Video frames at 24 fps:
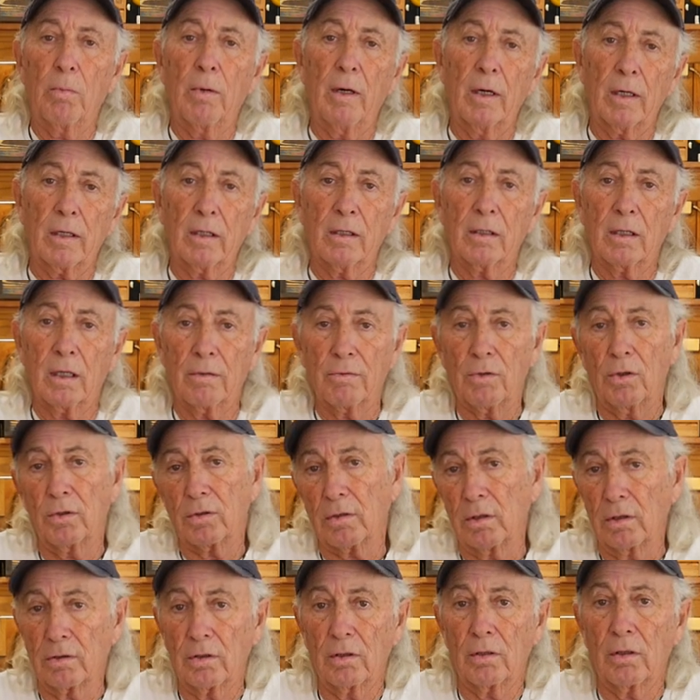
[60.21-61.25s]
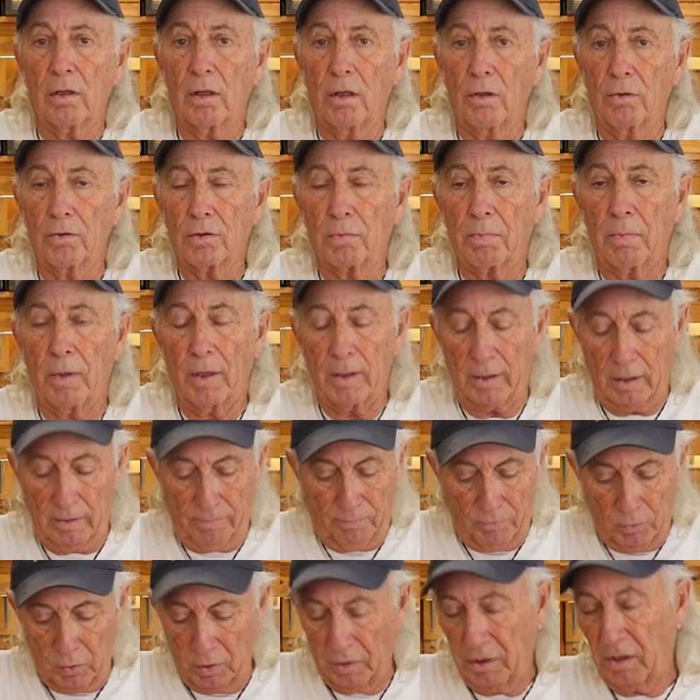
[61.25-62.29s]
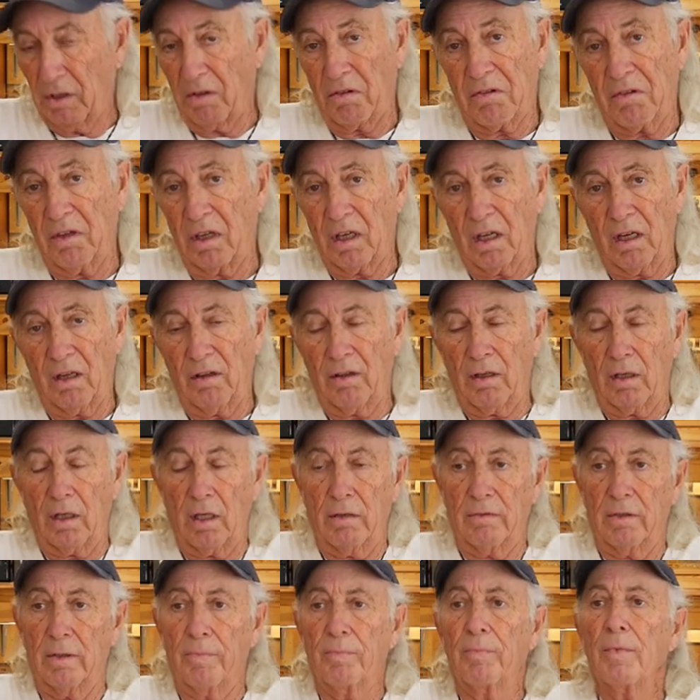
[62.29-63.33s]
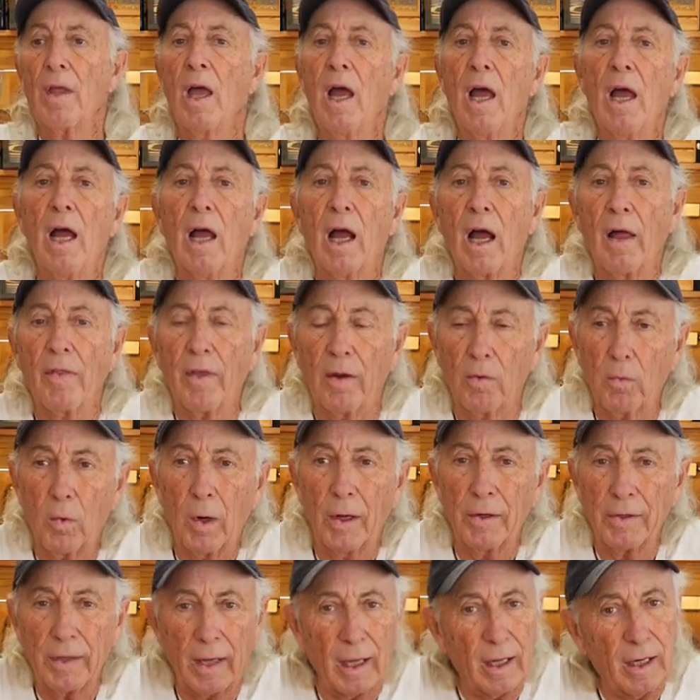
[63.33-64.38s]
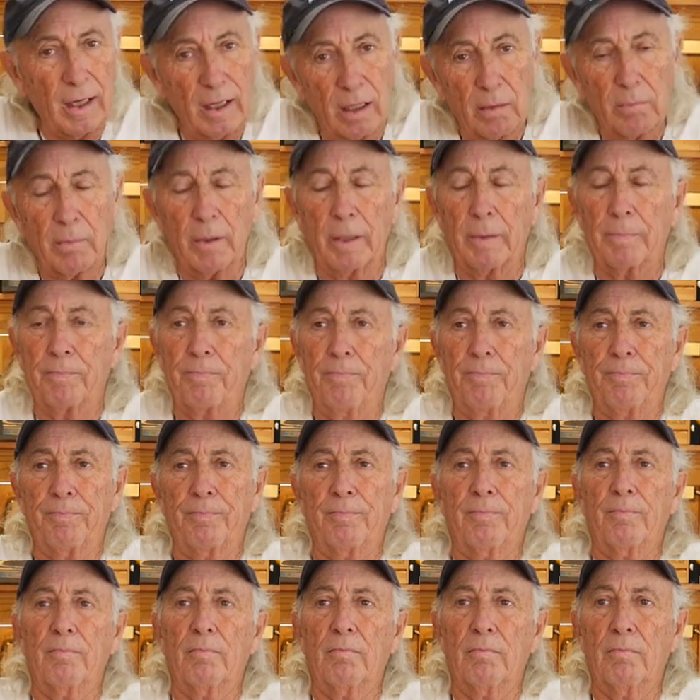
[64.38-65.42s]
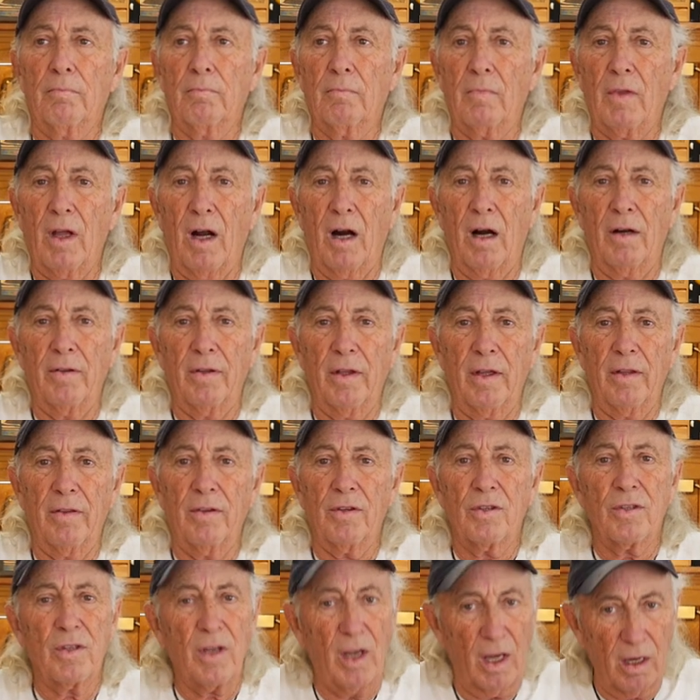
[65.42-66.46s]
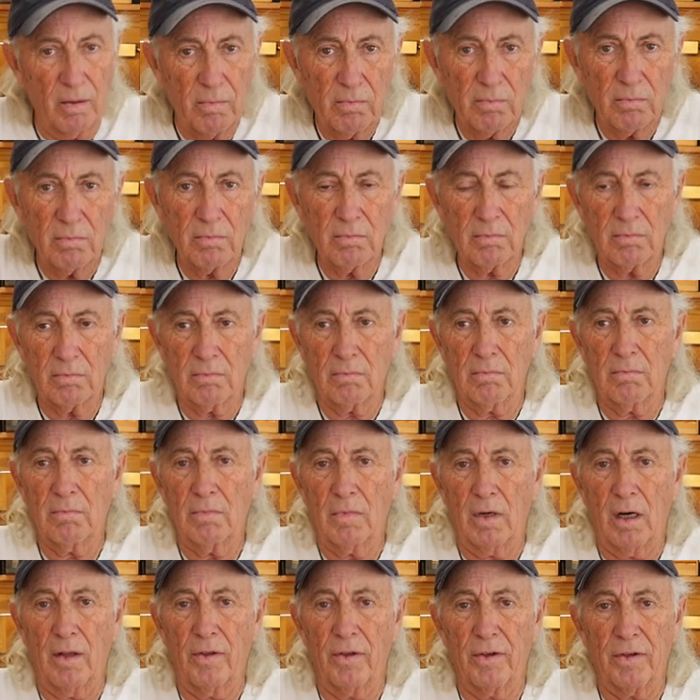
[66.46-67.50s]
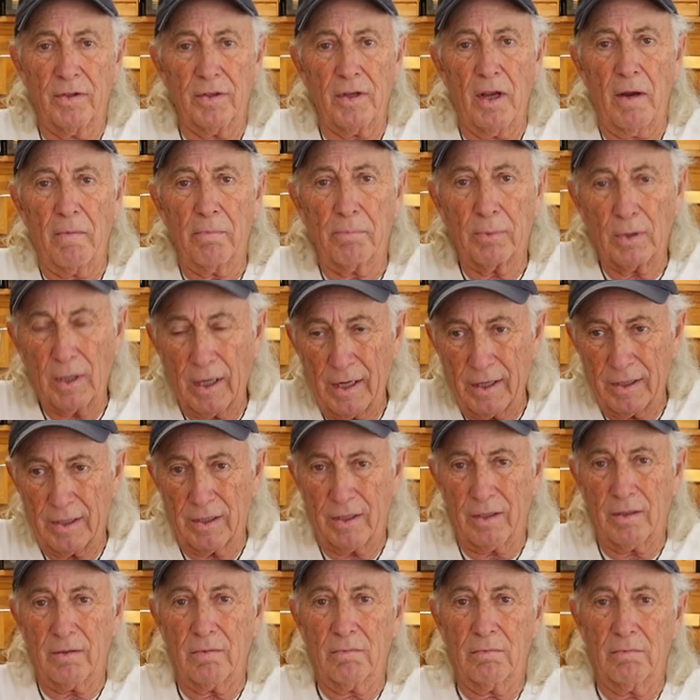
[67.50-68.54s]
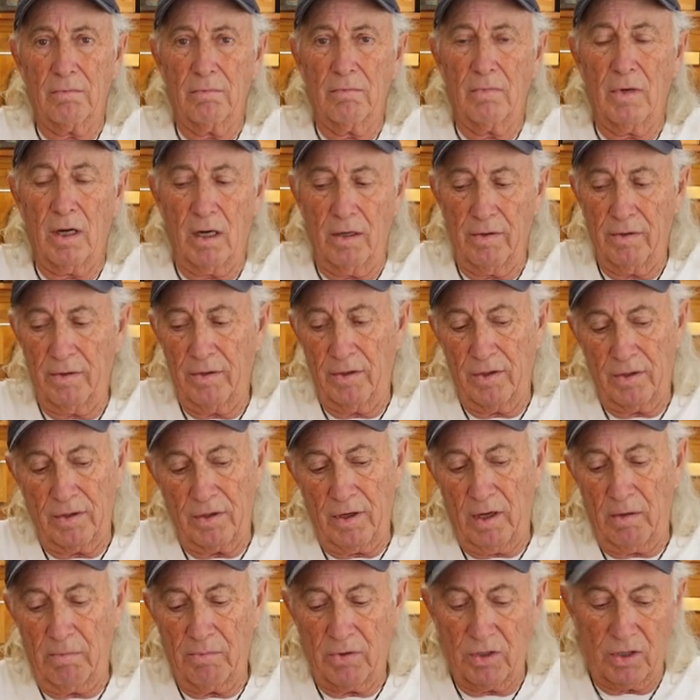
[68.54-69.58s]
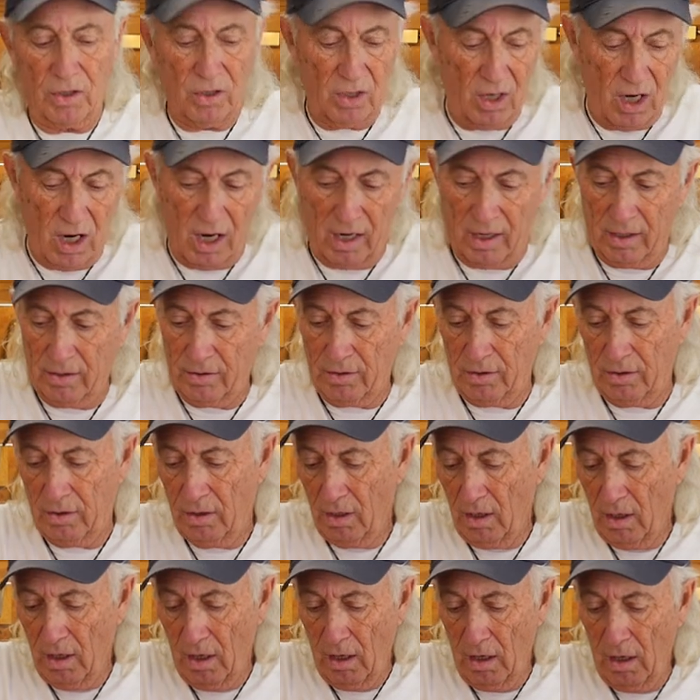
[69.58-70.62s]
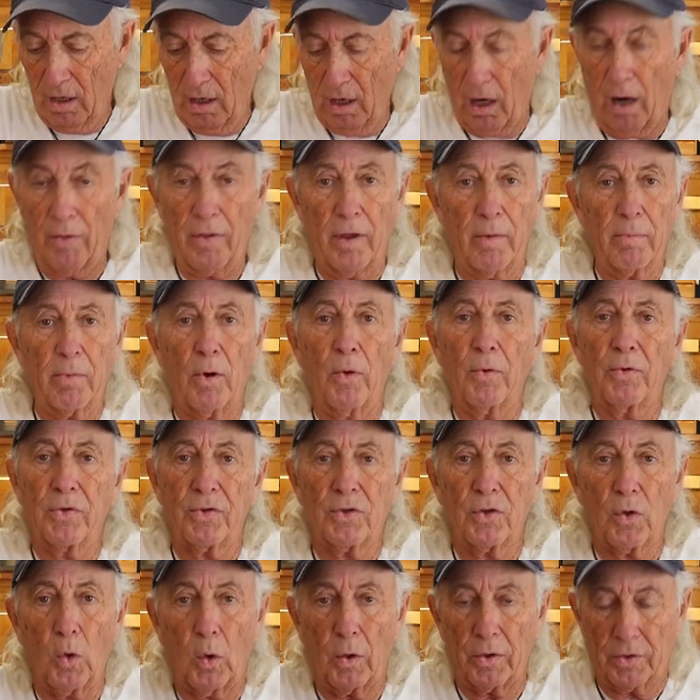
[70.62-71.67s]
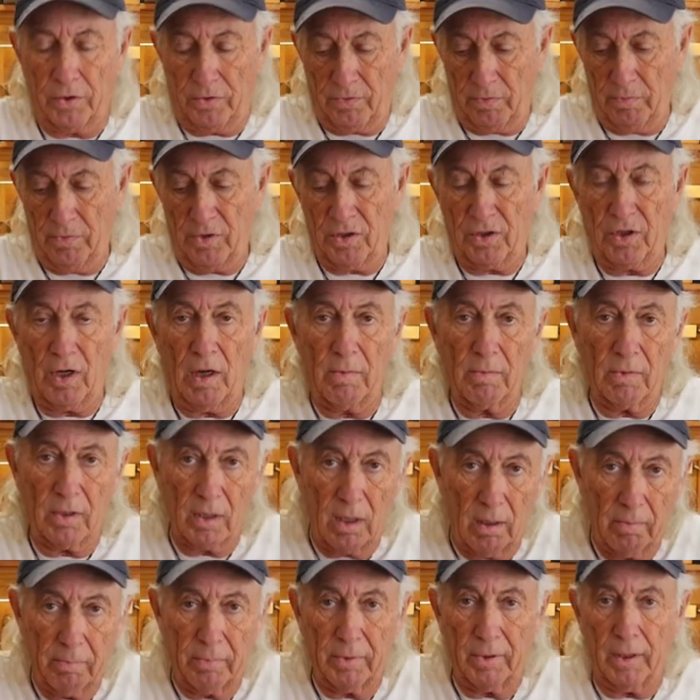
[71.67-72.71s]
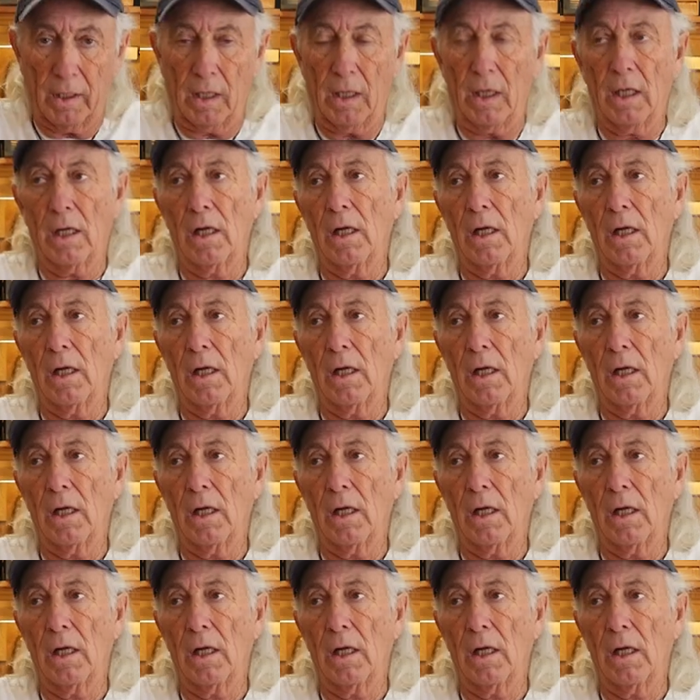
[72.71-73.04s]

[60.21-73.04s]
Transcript: bucket and I've always looked at the Lowe's bucket and really didn't think anything of it. And then one day it hit me. Are they the same? Are they the same price? Are they the same size? Are they both sourced from the same company?